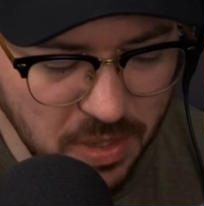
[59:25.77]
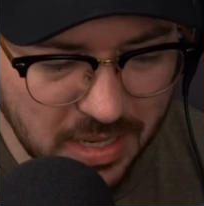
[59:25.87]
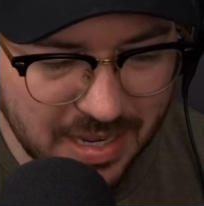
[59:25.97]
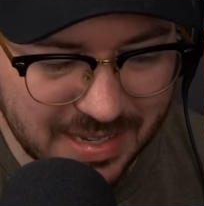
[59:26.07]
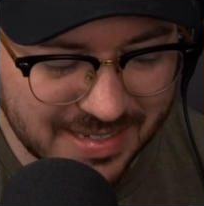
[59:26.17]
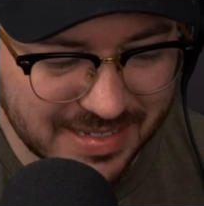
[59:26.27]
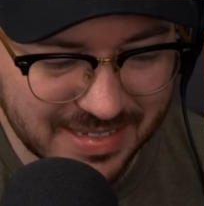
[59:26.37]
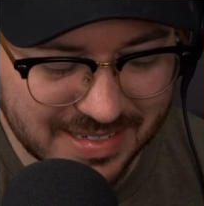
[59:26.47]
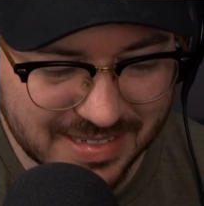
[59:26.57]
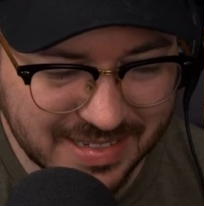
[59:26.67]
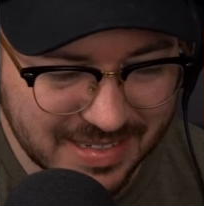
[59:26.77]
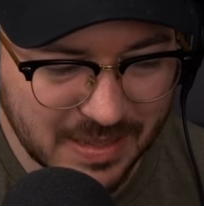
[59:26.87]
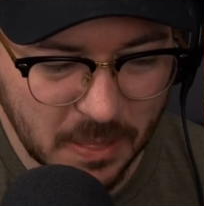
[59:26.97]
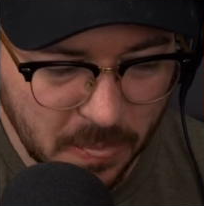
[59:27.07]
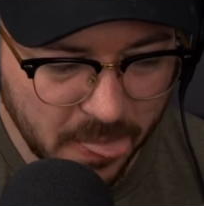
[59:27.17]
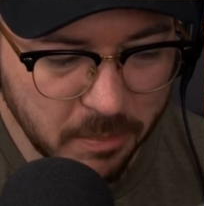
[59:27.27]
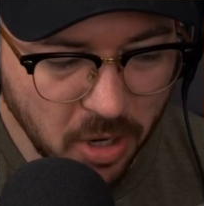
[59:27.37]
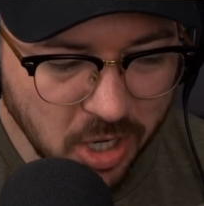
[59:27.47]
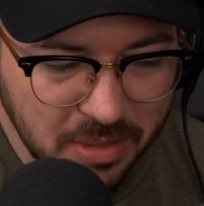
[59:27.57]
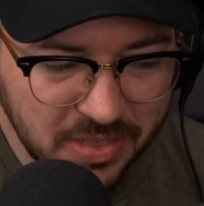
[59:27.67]
a
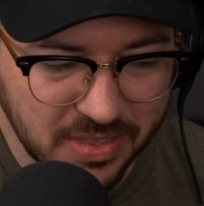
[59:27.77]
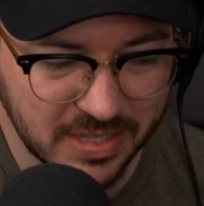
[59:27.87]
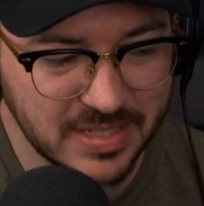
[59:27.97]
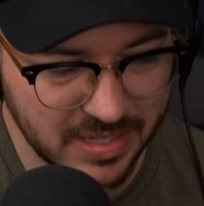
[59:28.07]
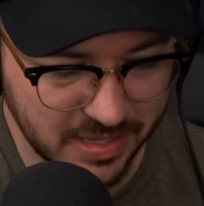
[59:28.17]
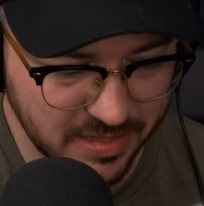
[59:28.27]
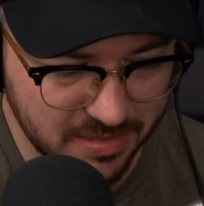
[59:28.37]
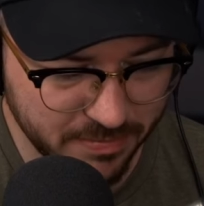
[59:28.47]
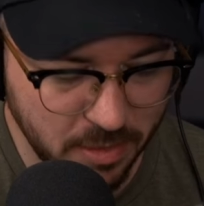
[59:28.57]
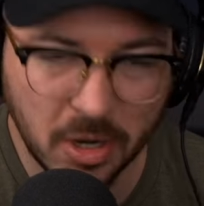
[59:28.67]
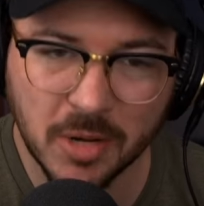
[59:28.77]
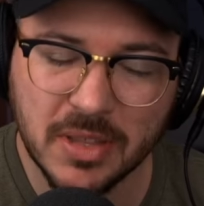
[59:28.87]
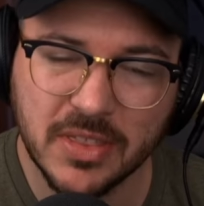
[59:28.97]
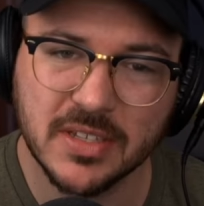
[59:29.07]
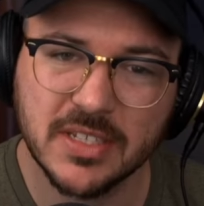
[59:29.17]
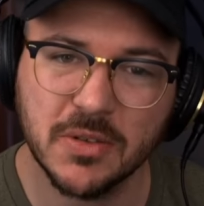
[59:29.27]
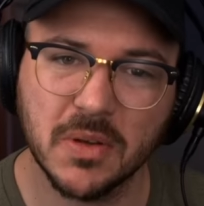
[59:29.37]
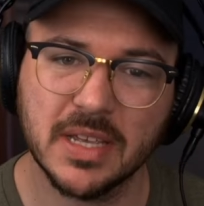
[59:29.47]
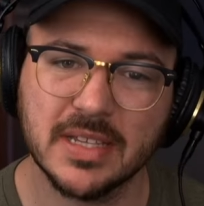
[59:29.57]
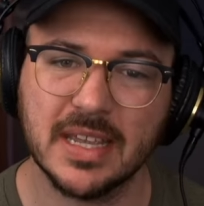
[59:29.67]
part of me thinks this. A part of me thinks
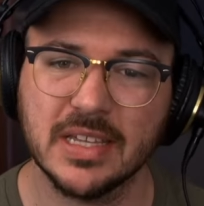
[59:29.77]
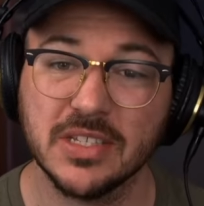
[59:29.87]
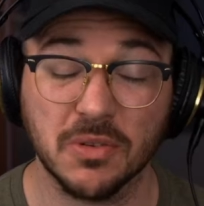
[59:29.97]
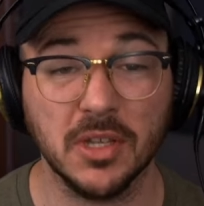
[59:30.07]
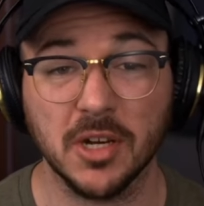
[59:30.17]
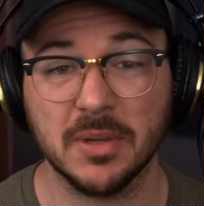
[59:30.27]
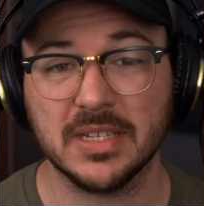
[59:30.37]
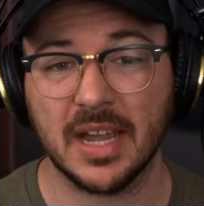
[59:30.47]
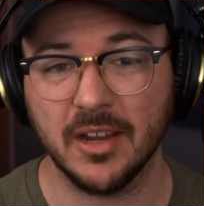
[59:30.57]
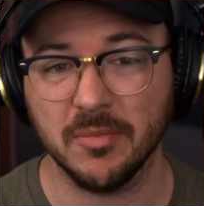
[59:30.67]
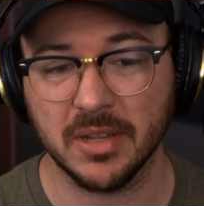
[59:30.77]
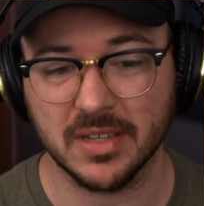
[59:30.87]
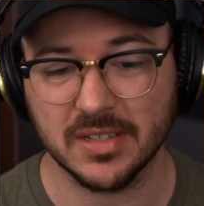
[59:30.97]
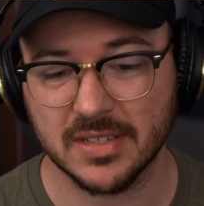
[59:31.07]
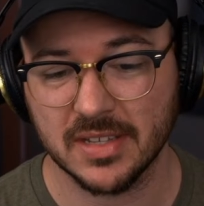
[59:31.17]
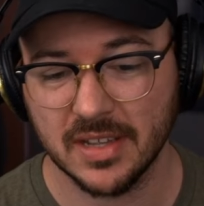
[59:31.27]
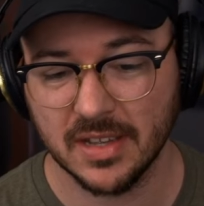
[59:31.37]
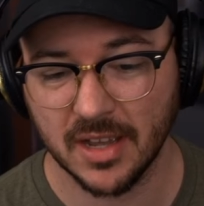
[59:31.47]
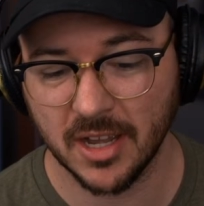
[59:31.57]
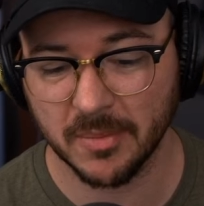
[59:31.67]
ULA's hands are a little bit tied because...
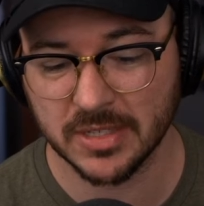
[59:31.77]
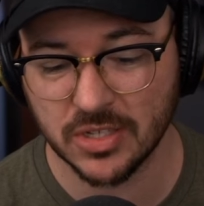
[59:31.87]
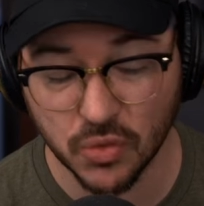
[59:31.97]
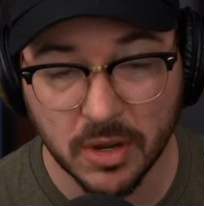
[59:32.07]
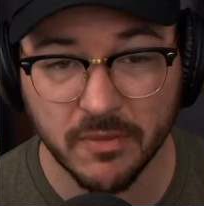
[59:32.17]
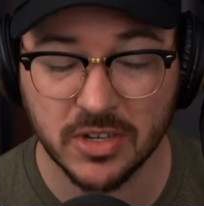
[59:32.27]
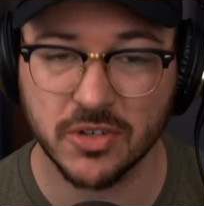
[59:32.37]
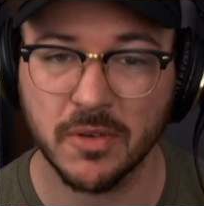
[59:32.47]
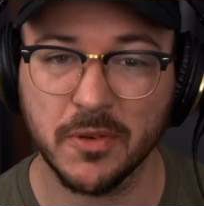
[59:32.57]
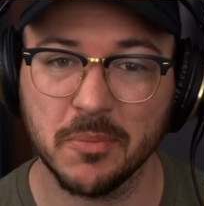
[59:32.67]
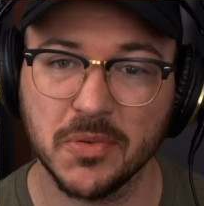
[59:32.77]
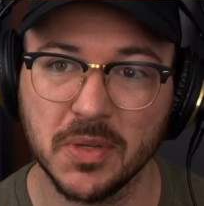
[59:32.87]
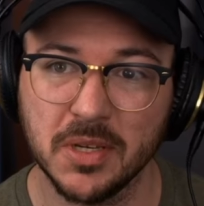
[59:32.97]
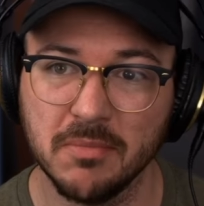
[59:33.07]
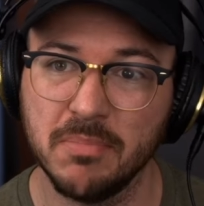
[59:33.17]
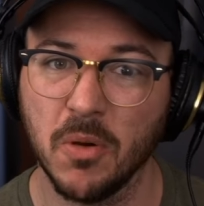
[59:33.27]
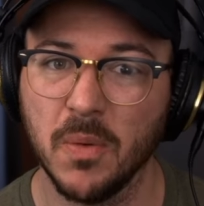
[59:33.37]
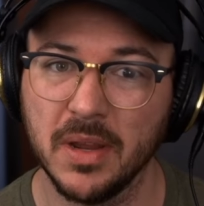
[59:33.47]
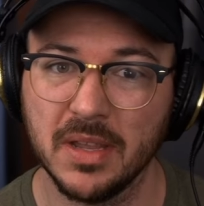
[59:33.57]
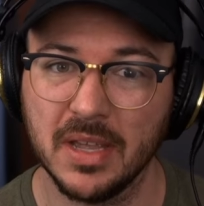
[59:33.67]
it's a joint venture, don't forget, between
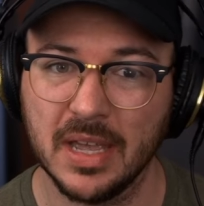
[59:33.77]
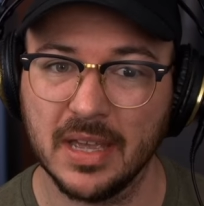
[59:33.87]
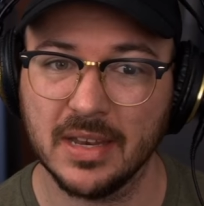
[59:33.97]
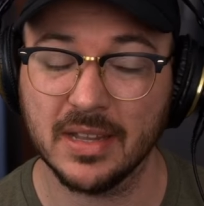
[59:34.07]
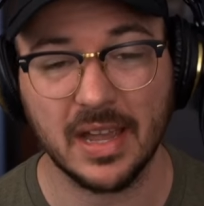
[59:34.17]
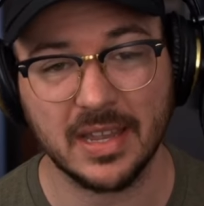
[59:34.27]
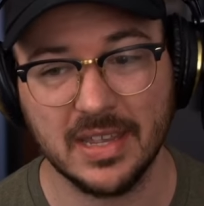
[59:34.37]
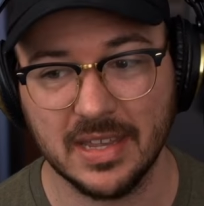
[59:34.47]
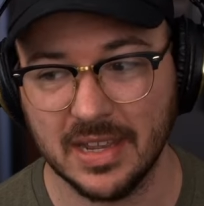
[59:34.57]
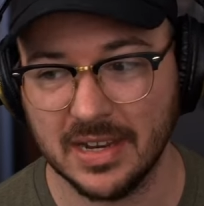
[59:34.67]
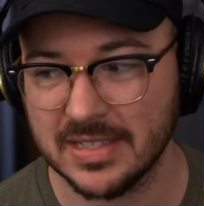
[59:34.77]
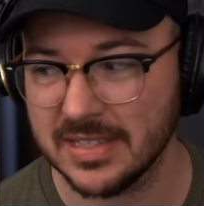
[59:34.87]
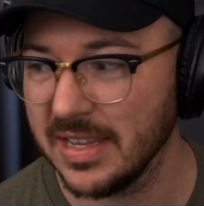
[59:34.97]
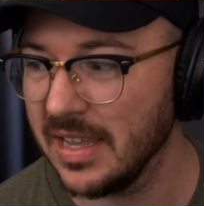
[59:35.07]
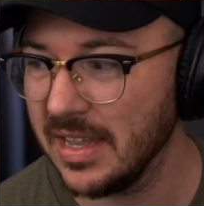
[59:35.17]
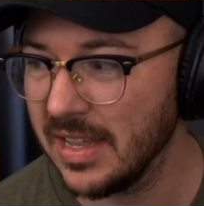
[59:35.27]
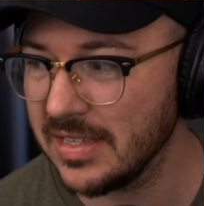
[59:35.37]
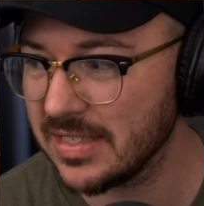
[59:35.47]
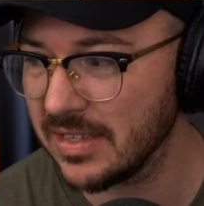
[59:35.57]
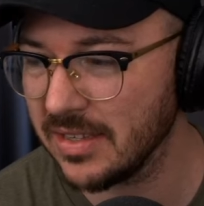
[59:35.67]
Boeing and Lockheed. And it
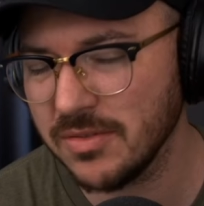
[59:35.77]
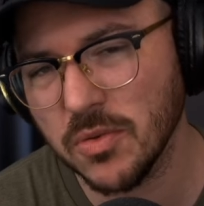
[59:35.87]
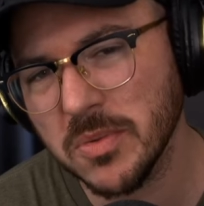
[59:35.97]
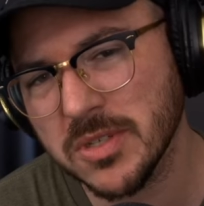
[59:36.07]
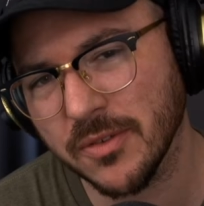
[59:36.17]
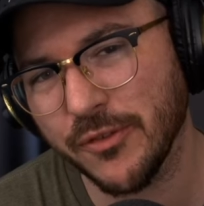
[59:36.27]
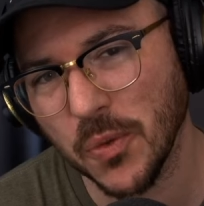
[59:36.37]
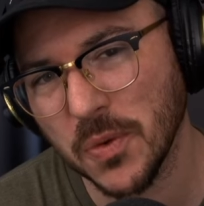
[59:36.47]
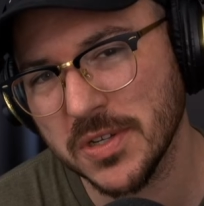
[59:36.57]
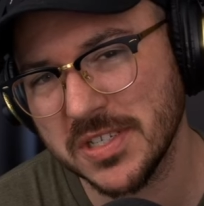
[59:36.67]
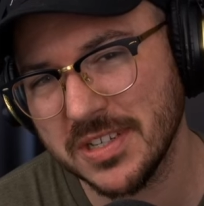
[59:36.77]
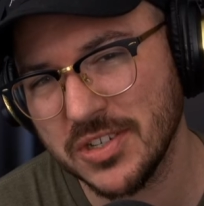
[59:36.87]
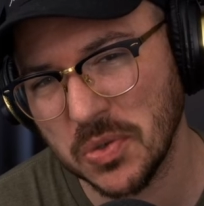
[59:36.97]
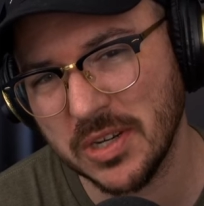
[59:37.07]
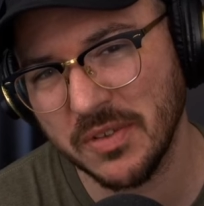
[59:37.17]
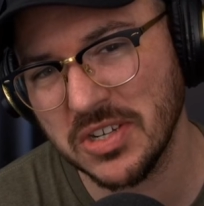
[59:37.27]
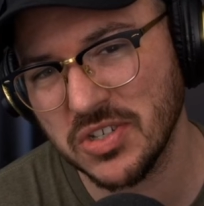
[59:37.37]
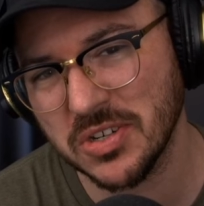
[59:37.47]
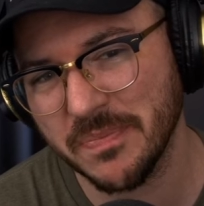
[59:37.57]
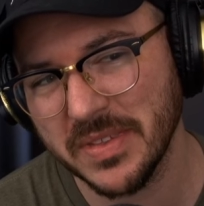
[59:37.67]
was almost a forced joint
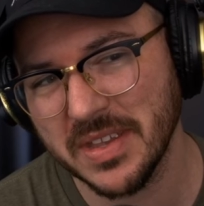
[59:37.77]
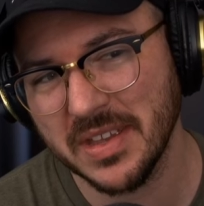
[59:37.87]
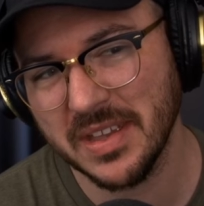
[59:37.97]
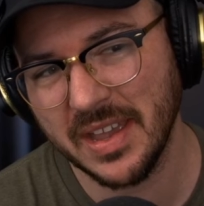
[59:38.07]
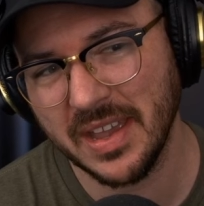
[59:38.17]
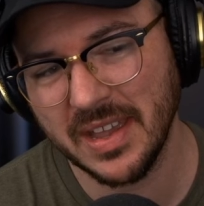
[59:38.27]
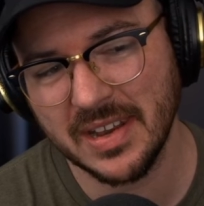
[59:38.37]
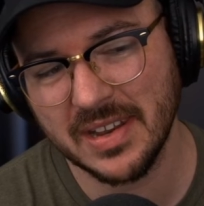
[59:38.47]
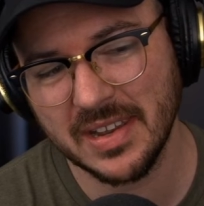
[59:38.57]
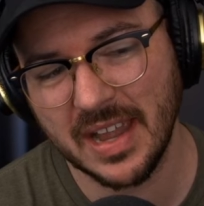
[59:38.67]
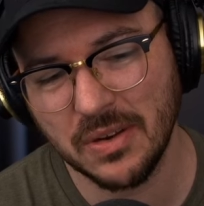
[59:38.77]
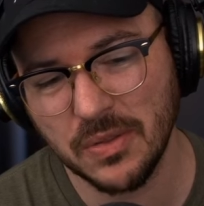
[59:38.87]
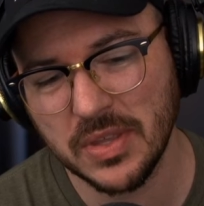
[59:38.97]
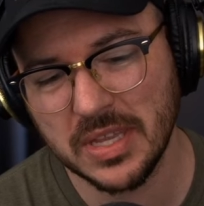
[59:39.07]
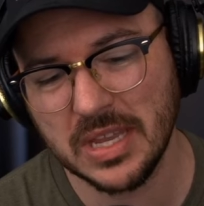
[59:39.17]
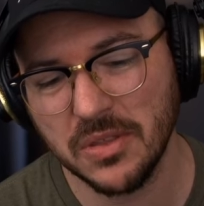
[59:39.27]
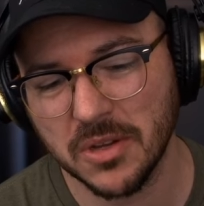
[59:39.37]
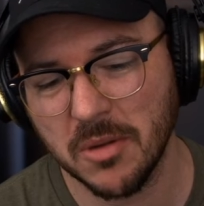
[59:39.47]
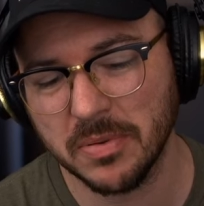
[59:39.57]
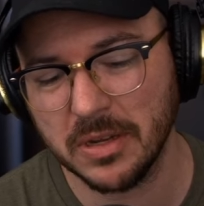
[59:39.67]
venture. And I don't think either
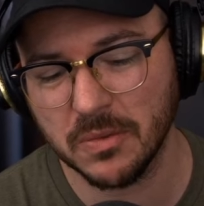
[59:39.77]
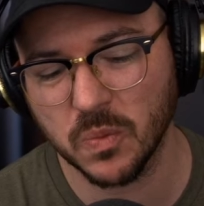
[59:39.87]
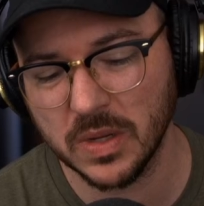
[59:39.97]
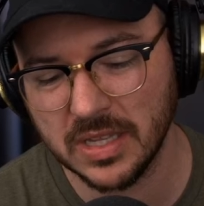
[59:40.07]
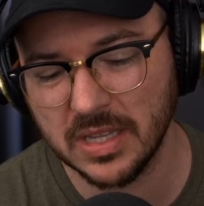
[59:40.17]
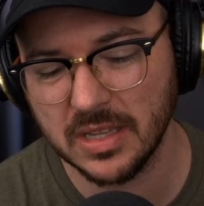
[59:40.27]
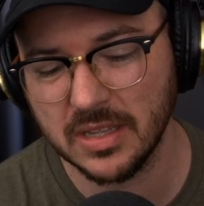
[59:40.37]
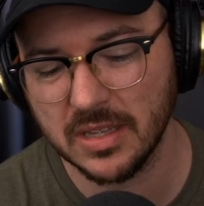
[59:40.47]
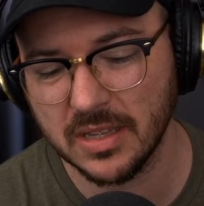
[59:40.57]
company really...